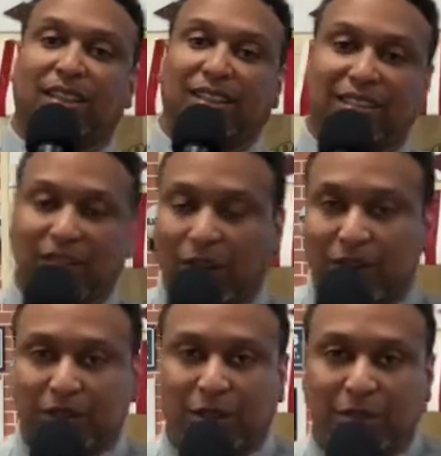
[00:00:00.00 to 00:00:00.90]
It's
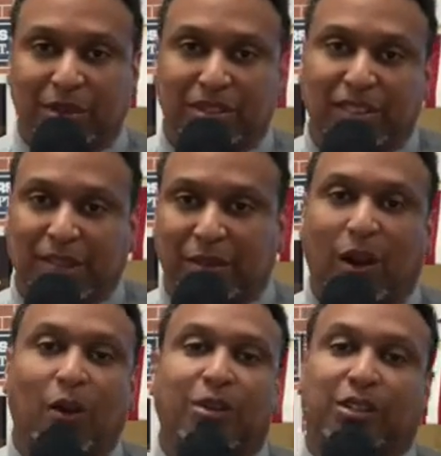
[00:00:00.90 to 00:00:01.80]
always going to be the same. They're
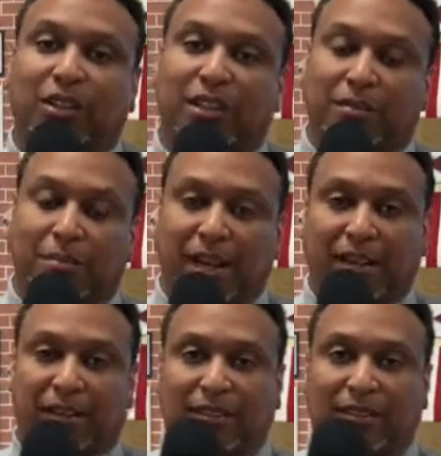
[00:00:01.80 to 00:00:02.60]
always going to come back